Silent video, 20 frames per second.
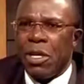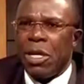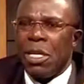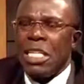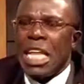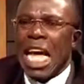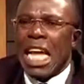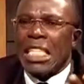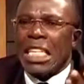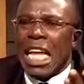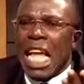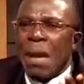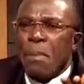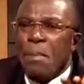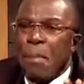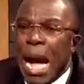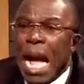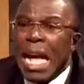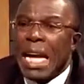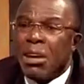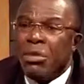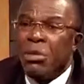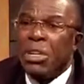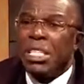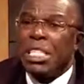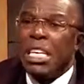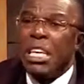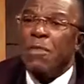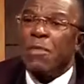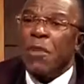that a bank
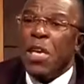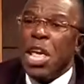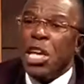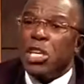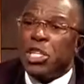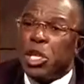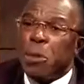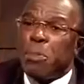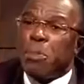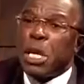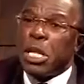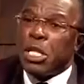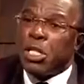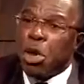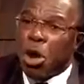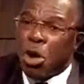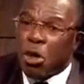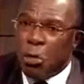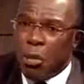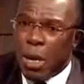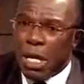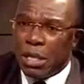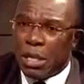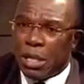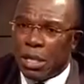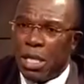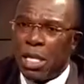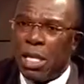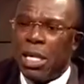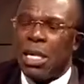received a shipping documents